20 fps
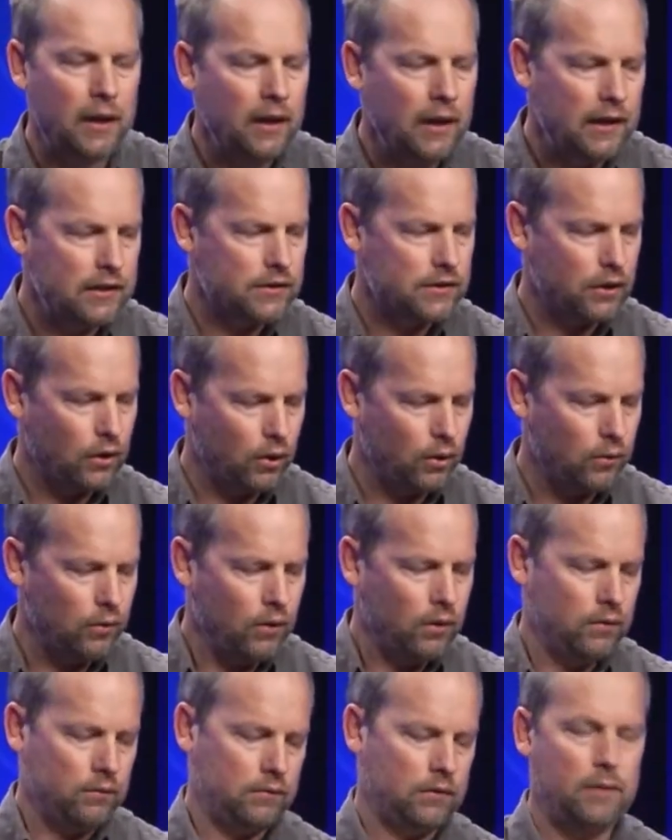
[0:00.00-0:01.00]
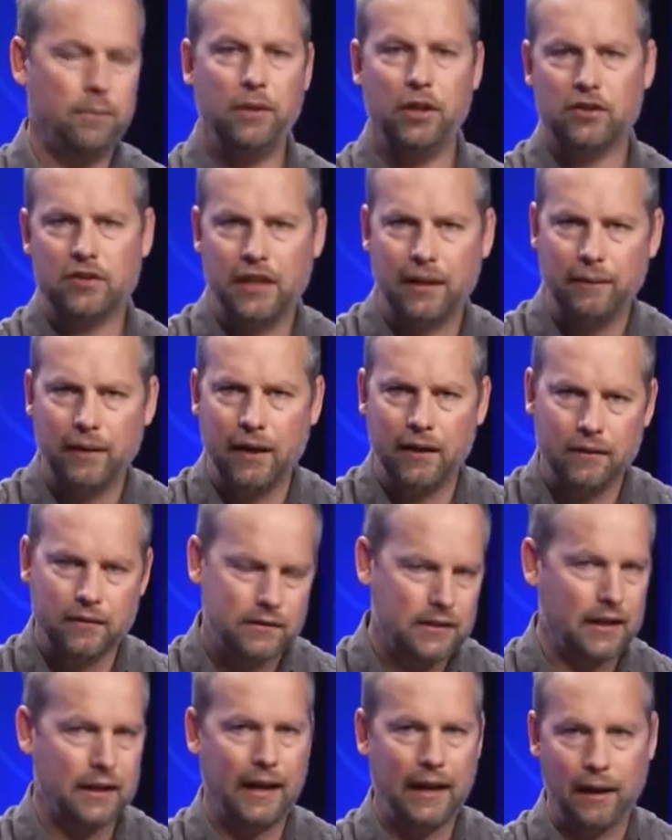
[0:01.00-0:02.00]
And so computers came in and
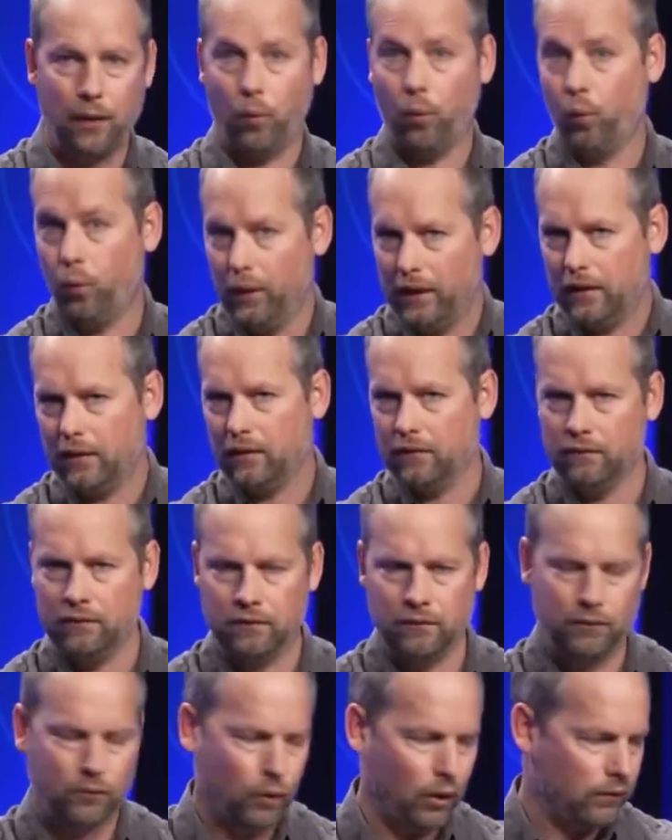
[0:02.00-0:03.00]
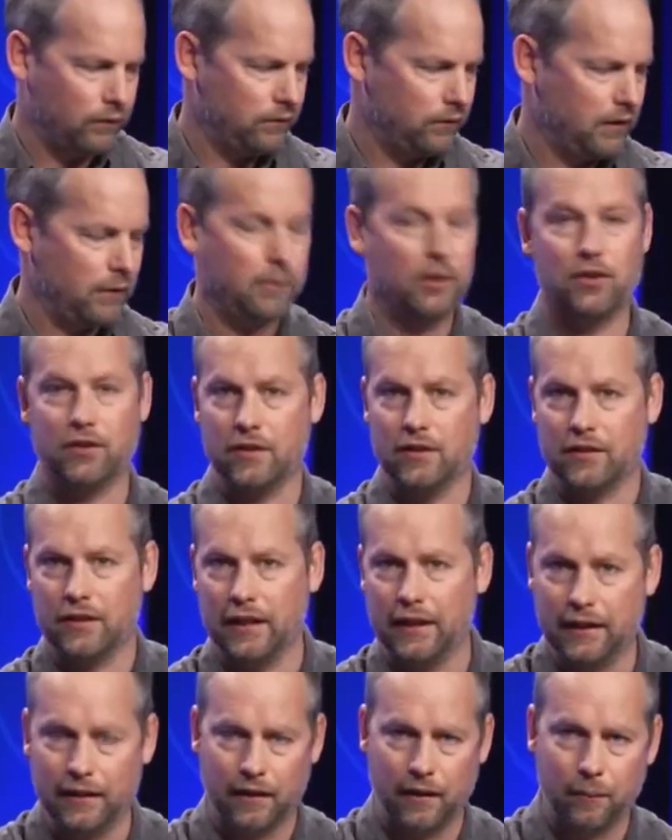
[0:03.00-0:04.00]
said, hey, we can, well, the computers didn't say
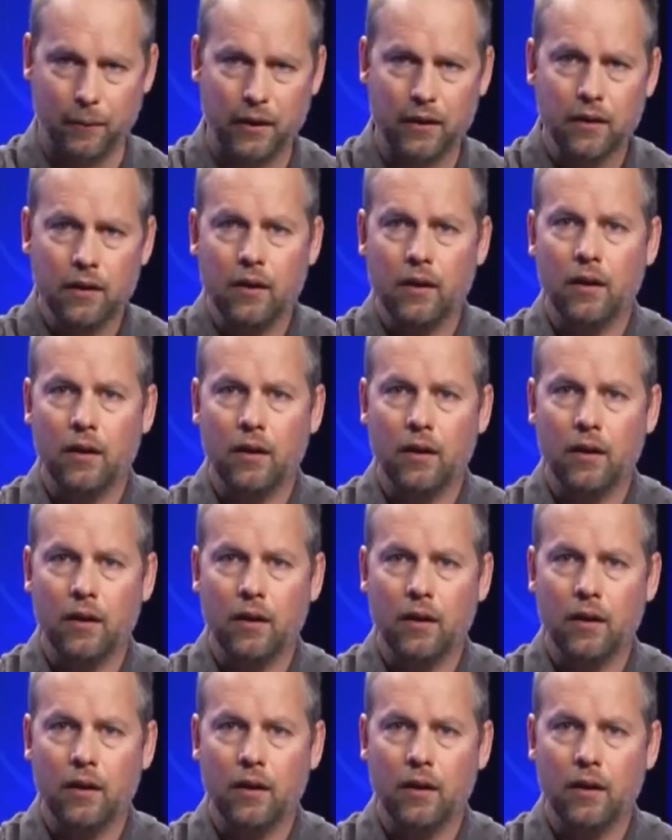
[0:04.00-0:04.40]
anything, but